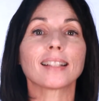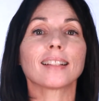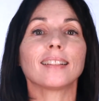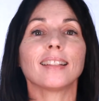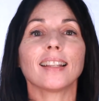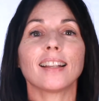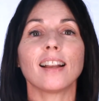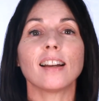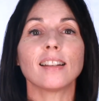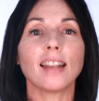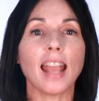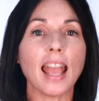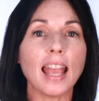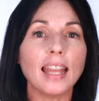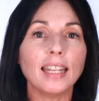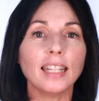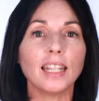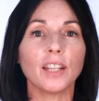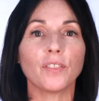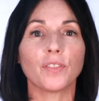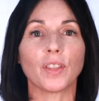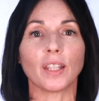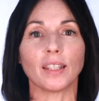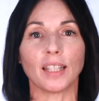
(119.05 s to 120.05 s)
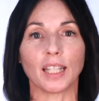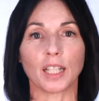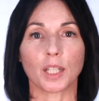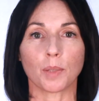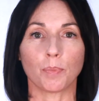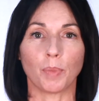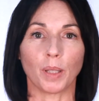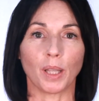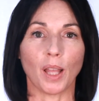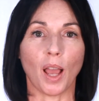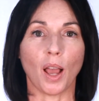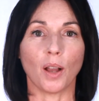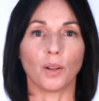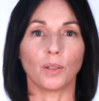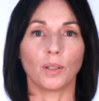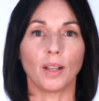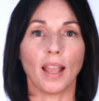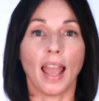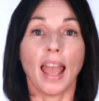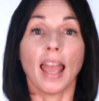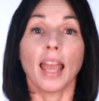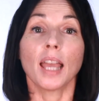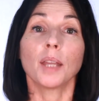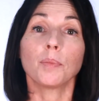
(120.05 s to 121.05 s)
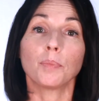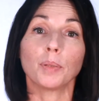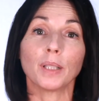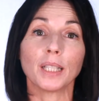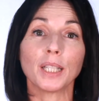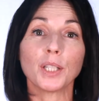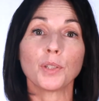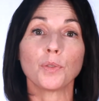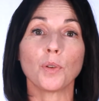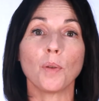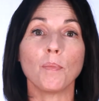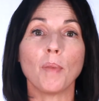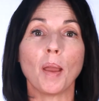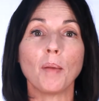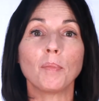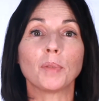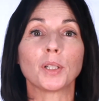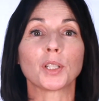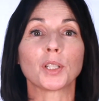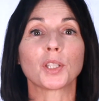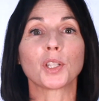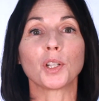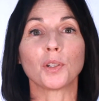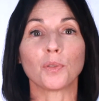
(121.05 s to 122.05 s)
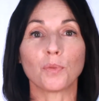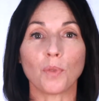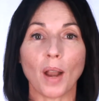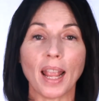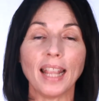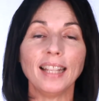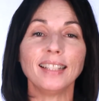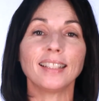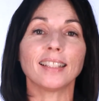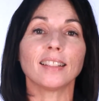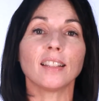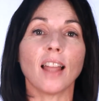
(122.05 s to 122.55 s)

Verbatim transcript: click on any of the links below. And please remember to rate,